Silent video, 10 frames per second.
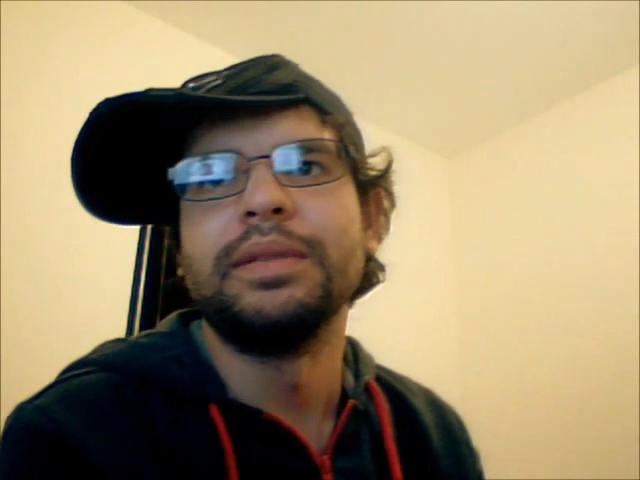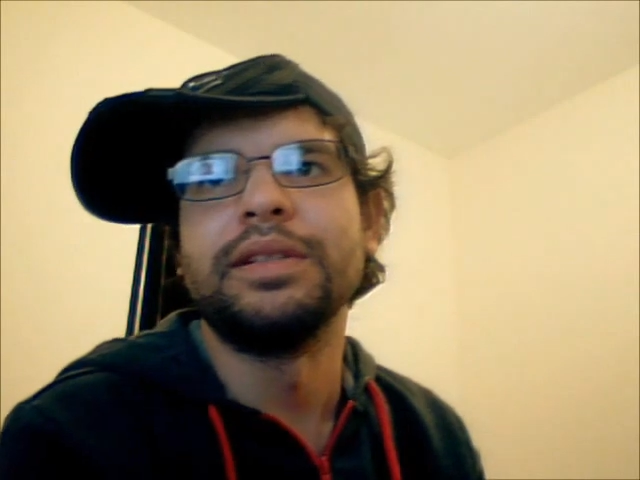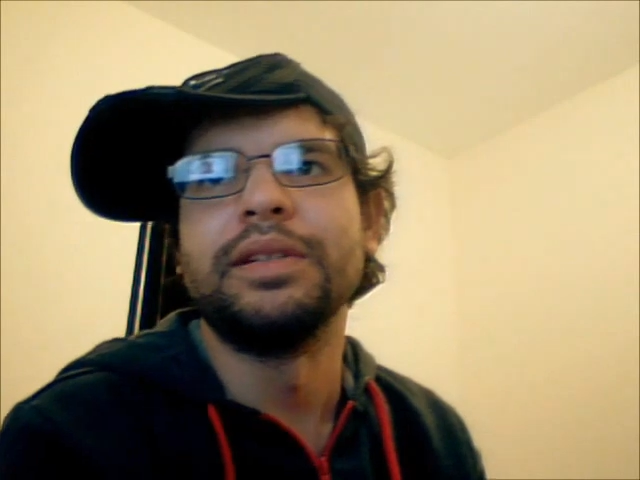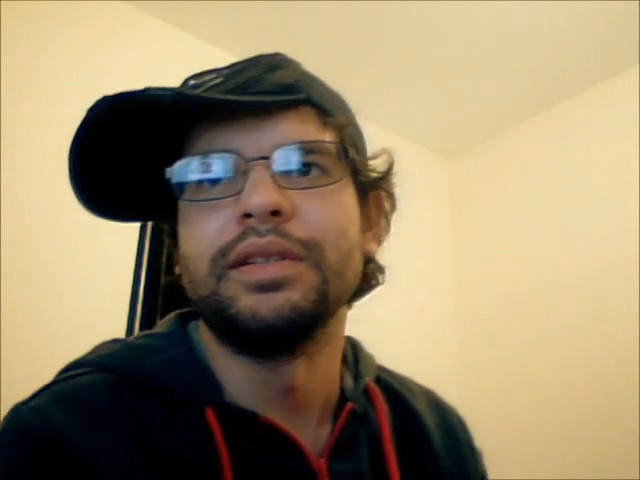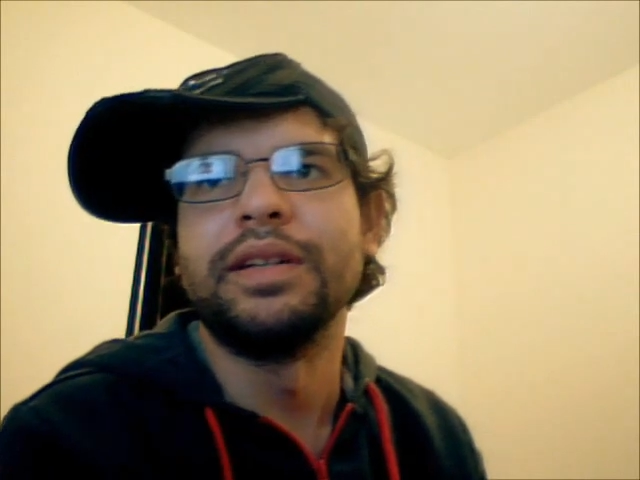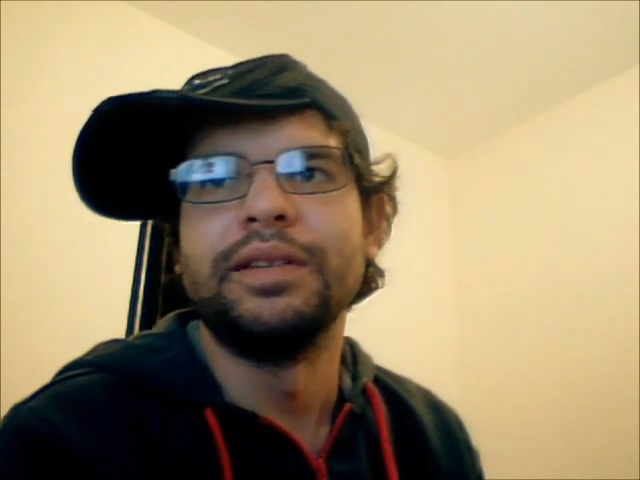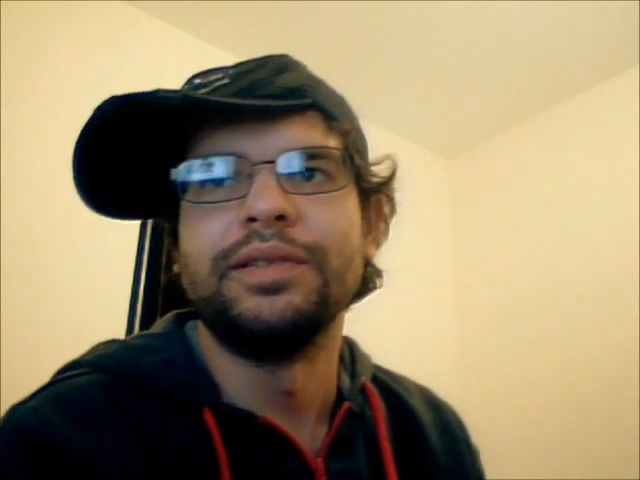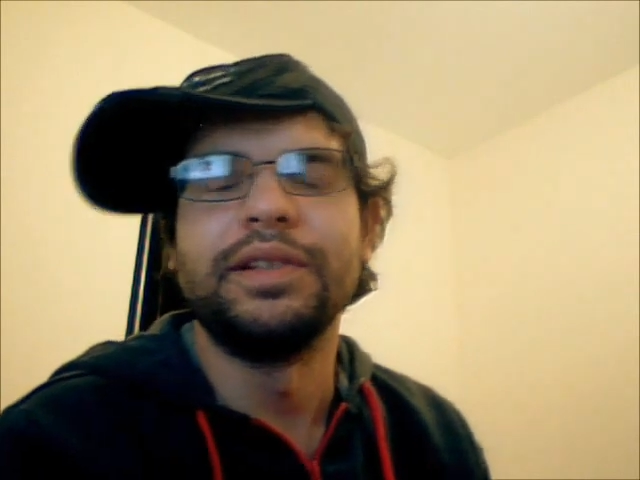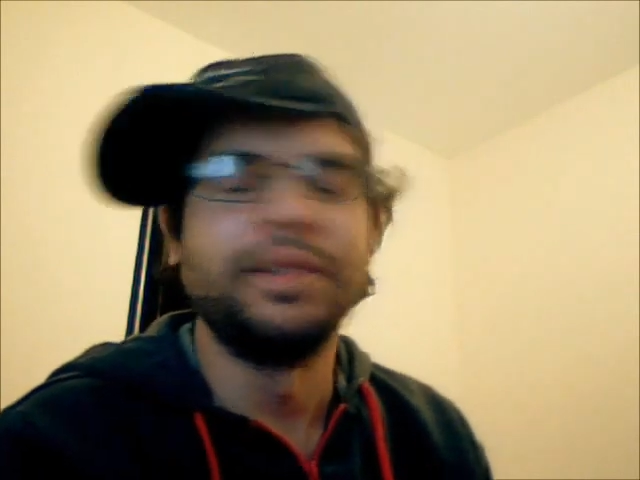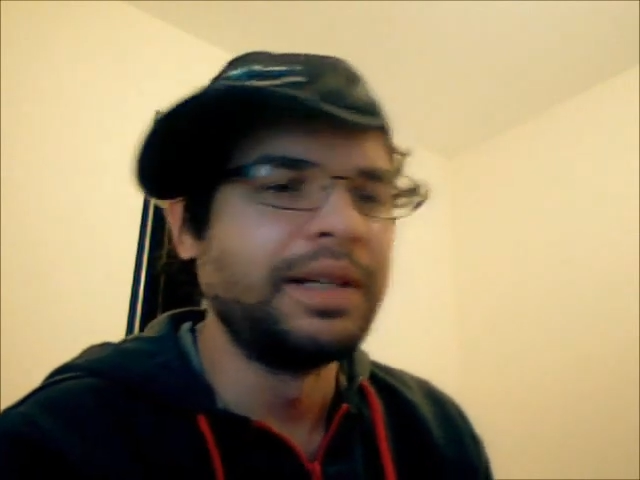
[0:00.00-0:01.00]
don't
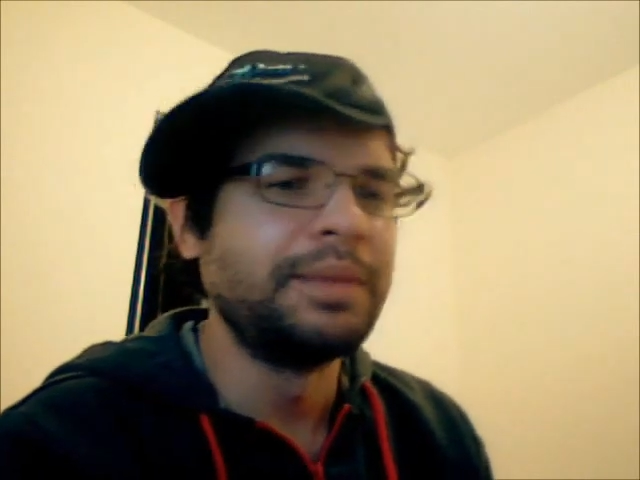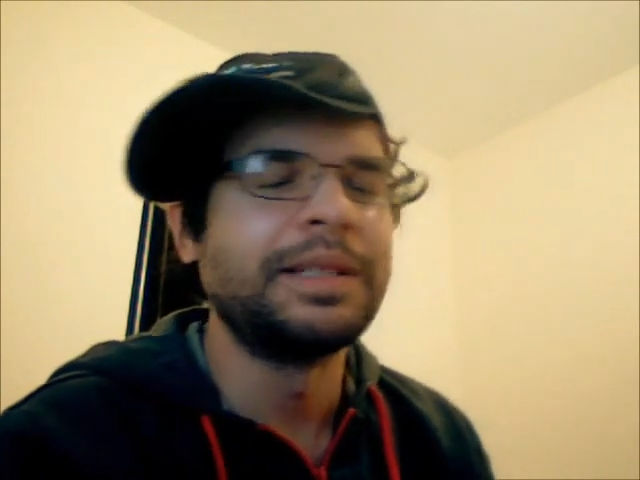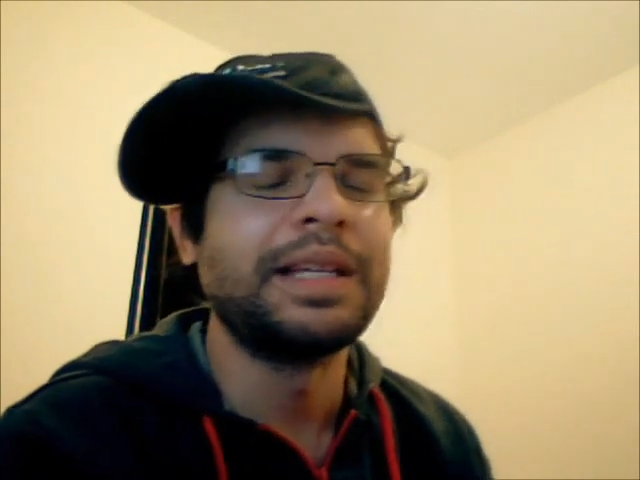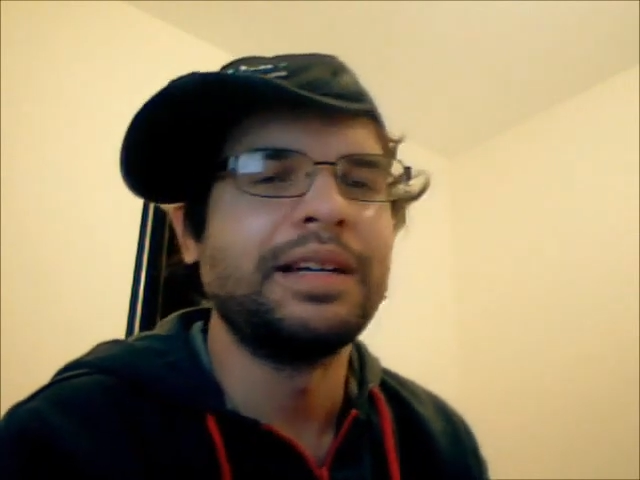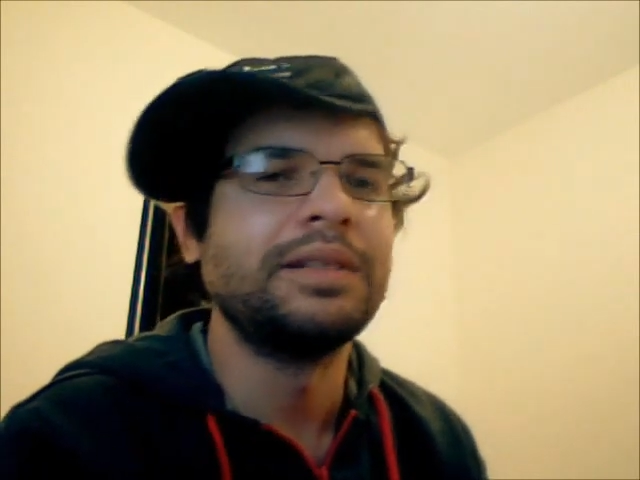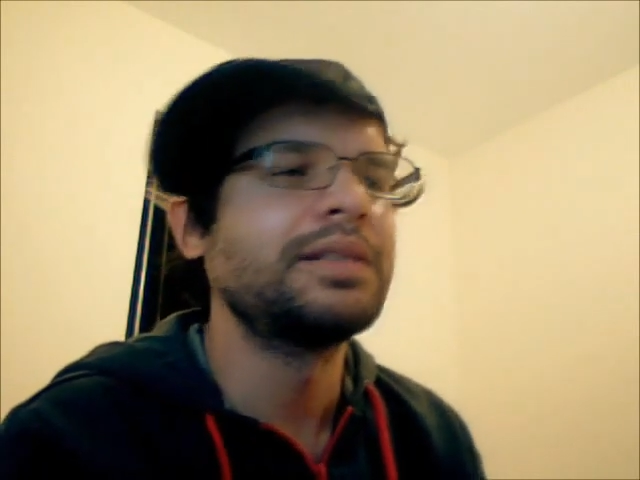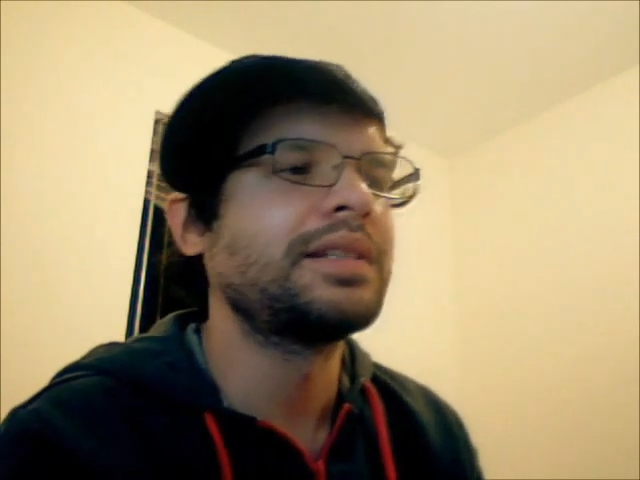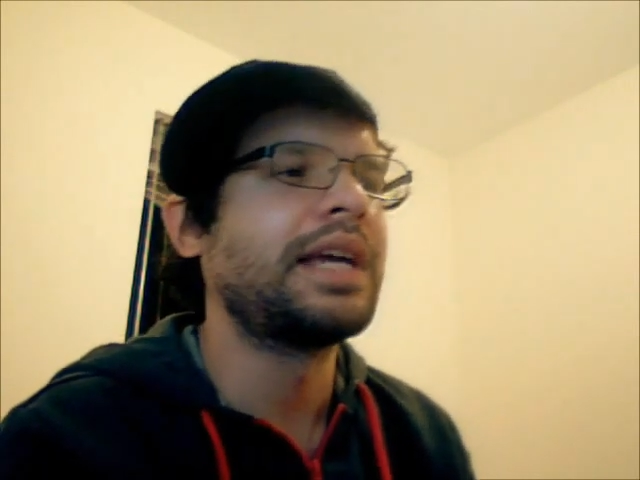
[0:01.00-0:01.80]
covet your neighbour's house,